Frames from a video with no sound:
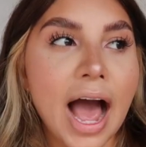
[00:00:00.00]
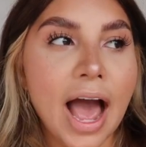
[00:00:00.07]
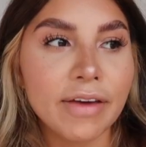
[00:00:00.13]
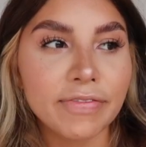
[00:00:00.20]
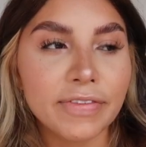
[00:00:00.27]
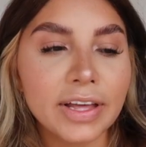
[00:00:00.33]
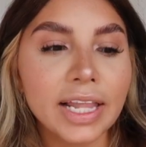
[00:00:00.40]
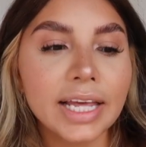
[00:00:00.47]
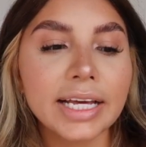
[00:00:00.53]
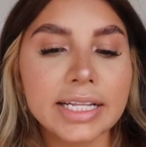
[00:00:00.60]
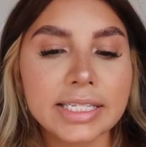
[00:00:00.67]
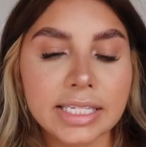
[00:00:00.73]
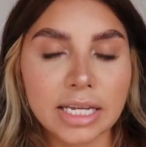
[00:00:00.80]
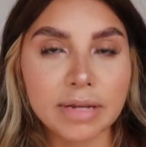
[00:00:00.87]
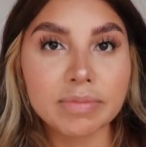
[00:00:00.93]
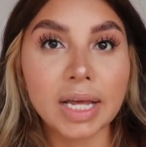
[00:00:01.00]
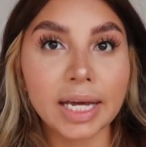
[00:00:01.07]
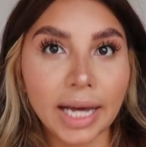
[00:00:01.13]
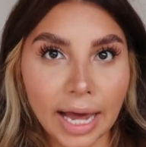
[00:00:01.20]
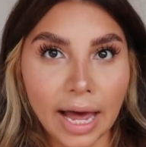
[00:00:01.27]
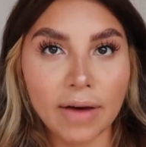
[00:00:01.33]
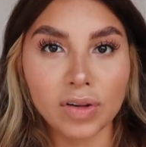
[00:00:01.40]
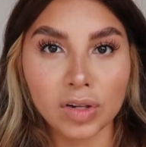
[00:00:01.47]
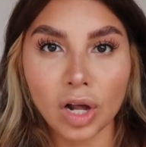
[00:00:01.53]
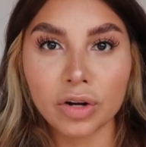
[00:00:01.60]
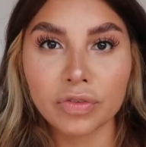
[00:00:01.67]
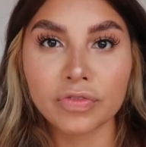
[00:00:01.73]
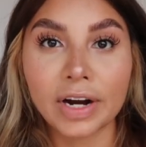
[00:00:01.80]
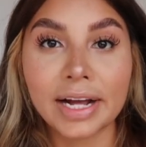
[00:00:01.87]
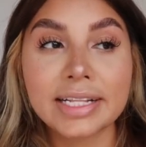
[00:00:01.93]
I feel like it seems like I have a lot
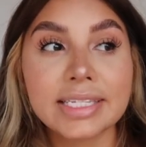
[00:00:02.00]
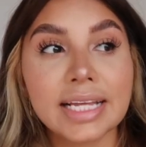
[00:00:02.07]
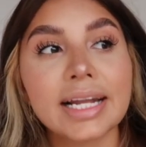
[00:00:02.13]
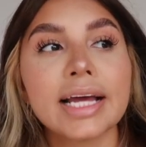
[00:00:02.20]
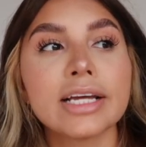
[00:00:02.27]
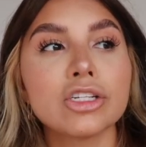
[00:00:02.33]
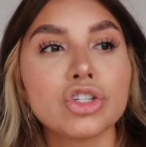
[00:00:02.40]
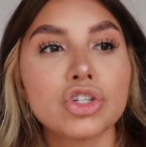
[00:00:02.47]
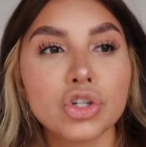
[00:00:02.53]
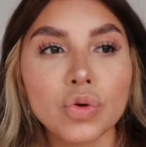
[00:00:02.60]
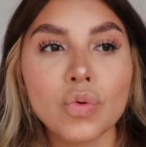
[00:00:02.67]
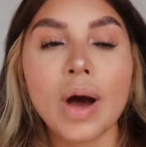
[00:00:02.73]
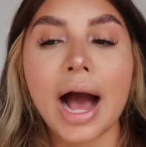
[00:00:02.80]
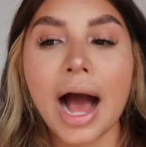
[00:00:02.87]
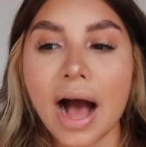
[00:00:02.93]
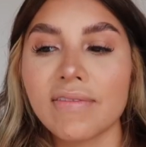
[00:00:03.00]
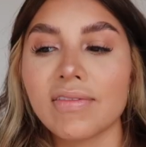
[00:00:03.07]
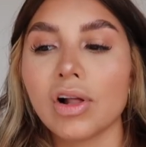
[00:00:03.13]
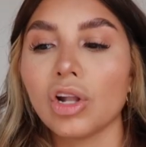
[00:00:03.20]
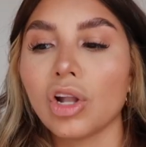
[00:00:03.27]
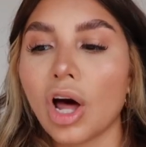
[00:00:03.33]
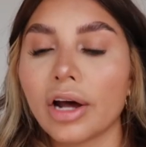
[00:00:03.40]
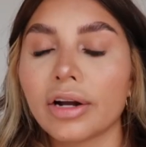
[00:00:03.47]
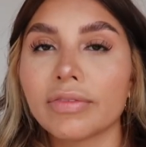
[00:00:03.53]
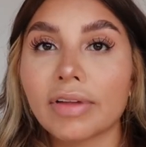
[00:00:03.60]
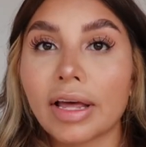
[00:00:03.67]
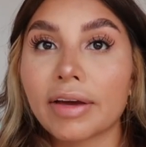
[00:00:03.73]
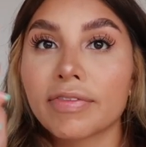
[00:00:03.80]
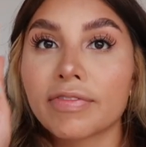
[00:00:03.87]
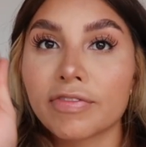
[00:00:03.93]
of friends, and I do have a lot of
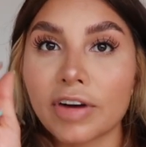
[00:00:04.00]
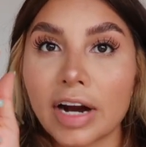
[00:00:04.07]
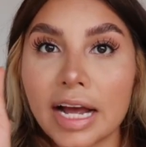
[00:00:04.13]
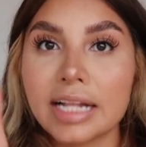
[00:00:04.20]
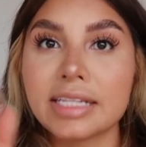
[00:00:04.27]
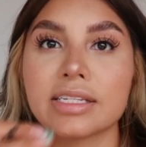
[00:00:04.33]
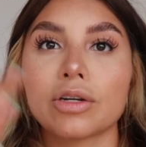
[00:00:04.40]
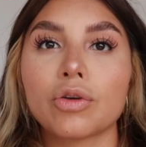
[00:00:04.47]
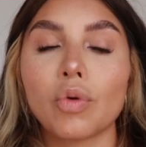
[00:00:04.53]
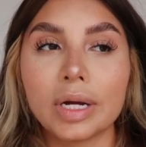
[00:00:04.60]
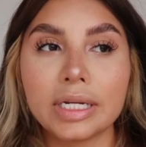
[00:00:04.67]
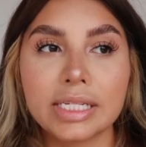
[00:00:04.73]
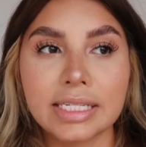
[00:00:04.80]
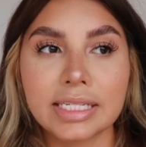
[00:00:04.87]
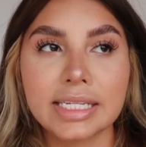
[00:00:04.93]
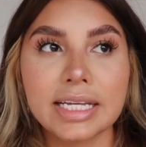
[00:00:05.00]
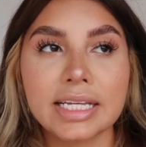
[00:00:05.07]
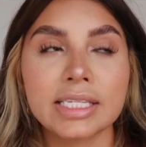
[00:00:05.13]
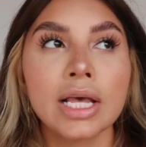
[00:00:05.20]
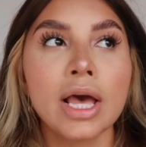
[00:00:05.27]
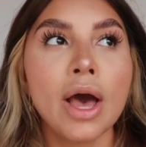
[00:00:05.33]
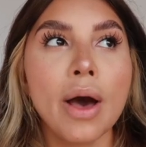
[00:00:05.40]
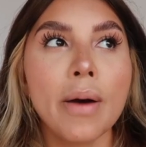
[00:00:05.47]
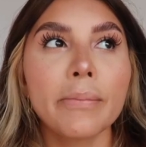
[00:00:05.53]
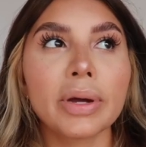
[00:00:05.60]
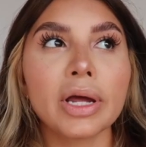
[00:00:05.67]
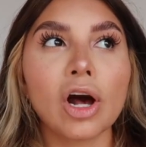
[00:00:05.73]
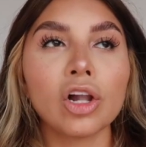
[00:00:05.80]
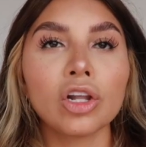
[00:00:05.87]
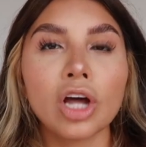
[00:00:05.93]
like friends, acquaintances,
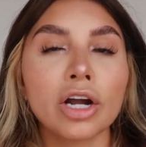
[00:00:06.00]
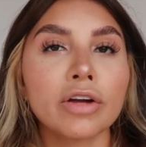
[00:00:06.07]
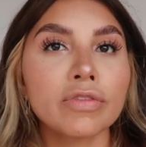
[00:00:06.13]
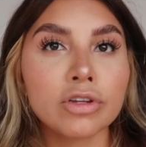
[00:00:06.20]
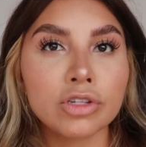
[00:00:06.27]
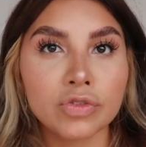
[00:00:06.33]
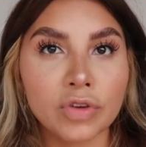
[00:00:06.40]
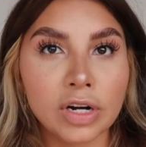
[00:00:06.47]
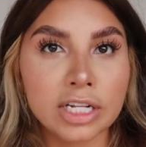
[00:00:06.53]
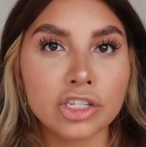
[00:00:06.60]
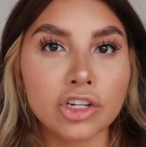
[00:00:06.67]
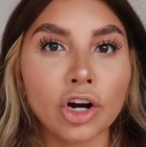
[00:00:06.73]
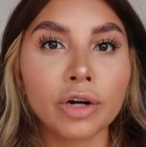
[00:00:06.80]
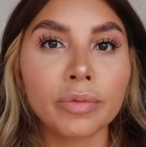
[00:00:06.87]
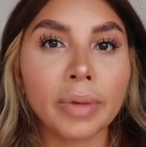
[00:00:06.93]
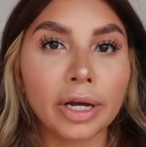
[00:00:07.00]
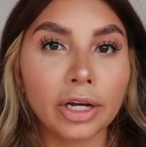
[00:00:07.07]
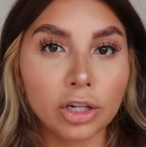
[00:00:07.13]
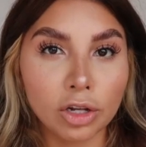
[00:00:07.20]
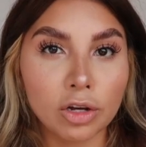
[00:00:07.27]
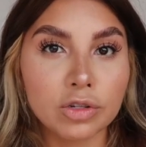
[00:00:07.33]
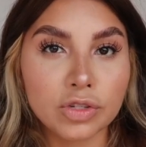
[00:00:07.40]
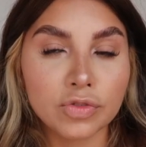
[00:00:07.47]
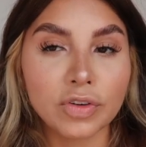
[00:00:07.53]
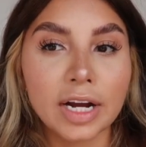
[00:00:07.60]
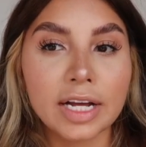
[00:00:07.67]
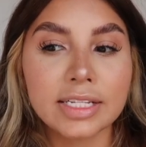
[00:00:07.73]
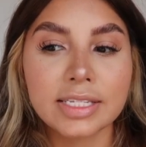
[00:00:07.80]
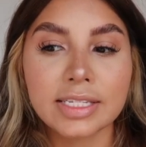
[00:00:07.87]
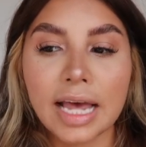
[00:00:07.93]
but a lot of those friends aren't my close
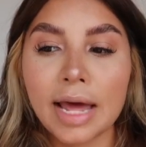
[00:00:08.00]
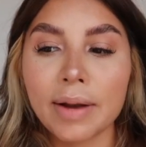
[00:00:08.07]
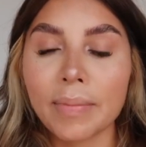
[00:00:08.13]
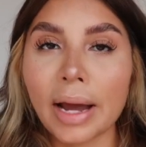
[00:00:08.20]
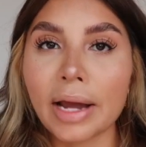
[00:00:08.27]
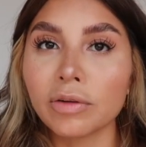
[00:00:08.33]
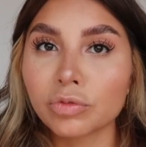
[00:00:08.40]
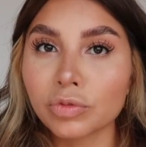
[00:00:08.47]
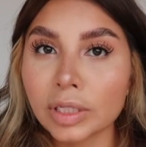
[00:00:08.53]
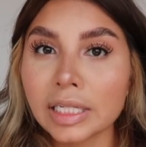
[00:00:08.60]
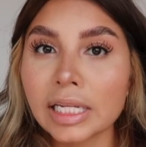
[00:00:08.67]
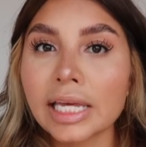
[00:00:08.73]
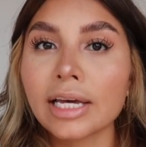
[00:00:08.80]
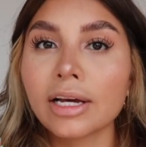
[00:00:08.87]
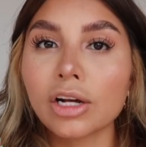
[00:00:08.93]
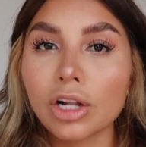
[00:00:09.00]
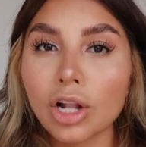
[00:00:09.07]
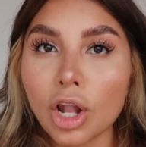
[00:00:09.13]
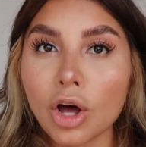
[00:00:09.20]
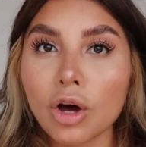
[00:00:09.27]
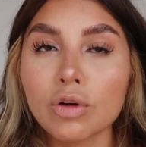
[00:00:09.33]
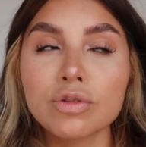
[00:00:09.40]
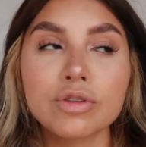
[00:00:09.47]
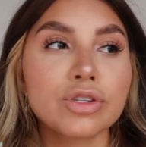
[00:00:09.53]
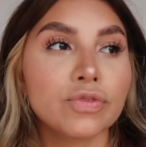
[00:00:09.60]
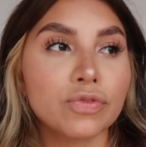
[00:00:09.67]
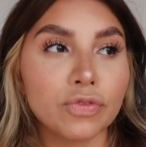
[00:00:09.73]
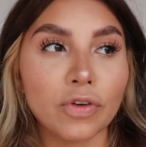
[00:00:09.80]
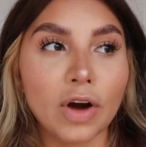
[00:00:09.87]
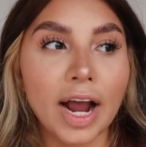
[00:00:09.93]
friends. And my really close
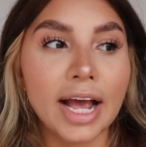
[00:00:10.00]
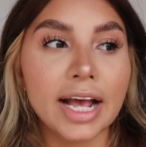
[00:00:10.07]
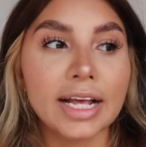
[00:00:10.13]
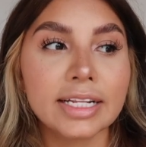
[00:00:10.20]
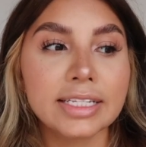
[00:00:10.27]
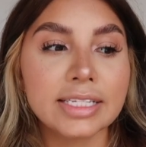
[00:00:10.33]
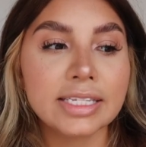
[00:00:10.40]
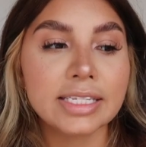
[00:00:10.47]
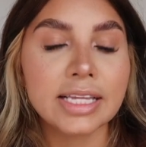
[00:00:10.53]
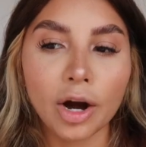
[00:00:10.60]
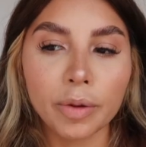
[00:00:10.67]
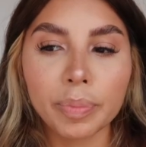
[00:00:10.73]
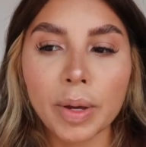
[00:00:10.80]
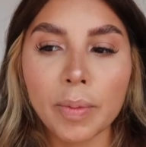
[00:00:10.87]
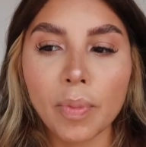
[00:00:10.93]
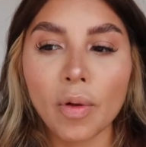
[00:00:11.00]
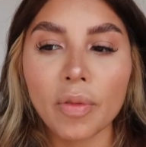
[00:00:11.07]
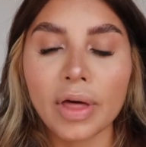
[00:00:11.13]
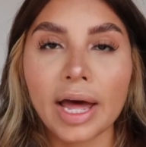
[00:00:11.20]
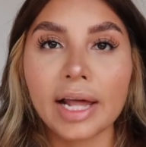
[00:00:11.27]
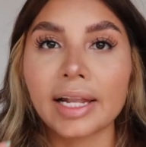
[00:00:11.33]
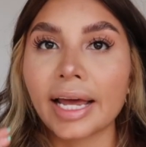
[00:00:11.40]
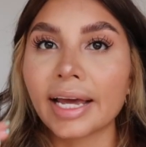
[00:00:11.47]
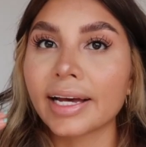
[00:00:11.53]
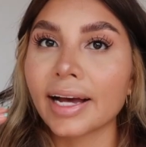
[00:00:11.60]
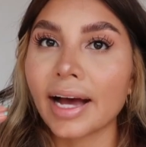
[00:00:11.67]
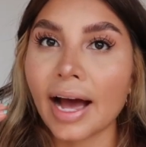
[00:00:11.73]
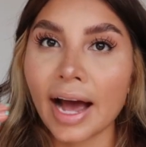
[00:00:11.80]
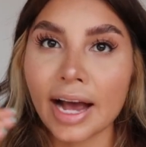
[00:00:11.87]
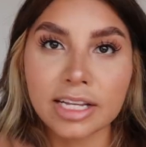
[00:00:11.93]
friends are people that
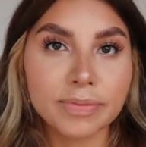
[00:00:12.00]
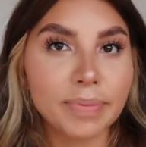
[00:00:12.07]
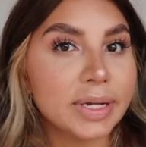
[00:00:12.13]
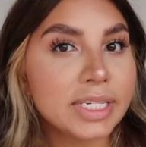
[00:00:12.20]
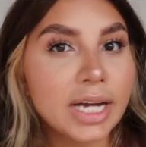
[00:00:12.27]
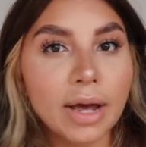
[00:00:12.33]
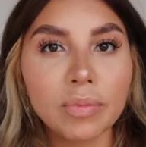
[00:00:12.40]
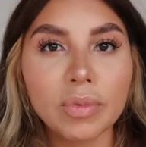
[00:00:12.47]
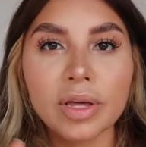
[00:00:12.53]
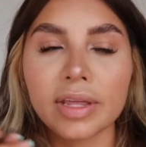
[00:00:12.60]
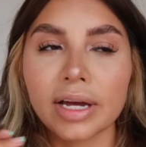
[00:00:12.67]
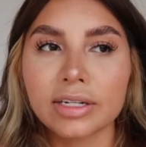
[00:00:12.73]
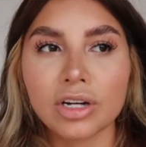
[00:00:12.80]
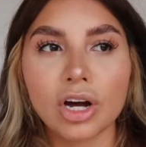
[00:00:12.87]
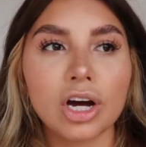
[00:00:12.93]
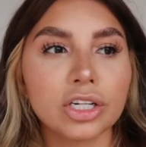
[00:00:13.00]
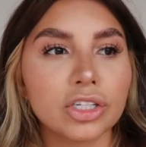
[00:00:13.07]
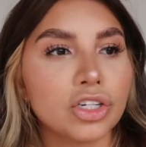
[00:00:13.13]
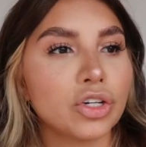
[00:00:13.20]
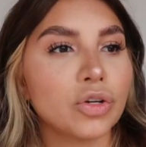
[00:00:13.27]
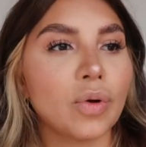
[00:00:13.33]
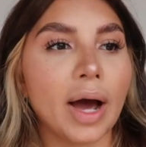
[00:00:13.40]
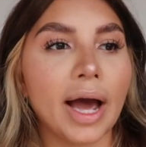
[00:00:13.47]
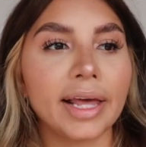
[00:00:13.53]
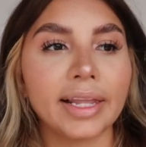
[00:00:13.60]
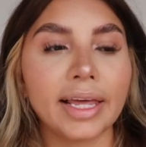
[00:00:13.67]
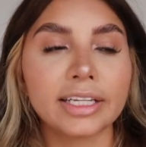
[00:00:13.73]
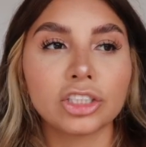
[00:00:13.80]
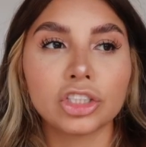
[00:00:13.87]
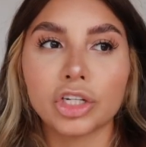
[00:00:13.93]
like I spend time with, I talk to, I
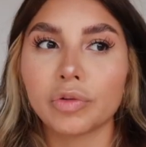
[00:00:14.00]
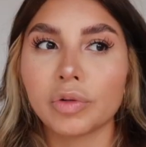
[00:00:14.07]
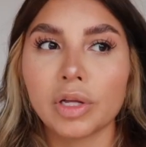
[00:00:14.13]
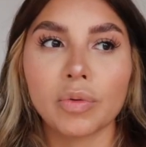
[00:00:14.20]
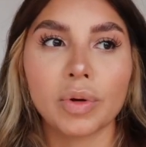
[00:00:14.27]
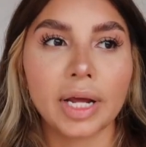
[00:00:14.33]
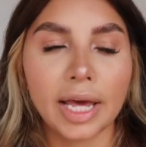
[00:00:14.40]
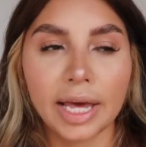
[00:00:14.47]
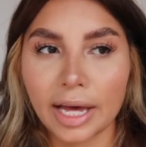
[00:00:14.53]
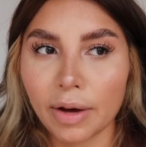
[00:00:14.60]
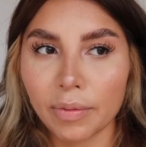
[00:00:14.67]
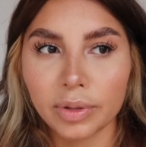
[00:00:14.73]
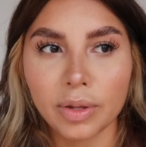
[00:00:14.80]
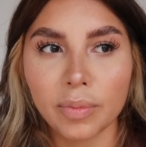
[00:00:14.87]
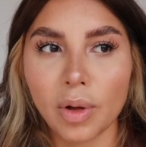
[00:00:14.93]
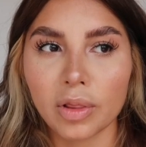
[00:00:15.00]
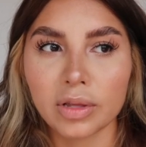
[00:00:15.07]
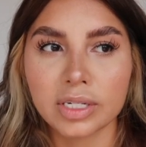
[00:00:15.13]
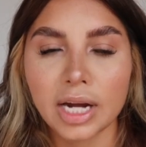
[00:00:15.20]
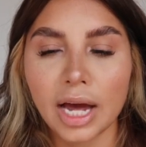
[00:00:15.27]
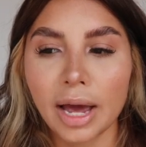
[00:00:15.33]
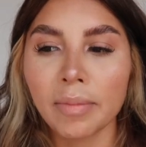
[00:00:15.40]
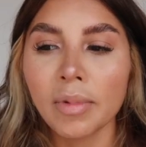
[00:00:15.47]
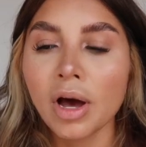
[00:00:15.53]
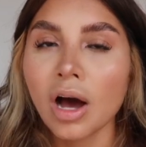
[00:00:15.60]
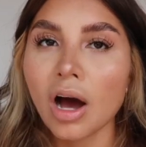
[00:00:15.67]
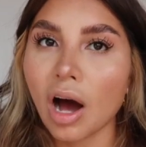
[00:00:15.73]
like genuinely want to hang out with them all the time.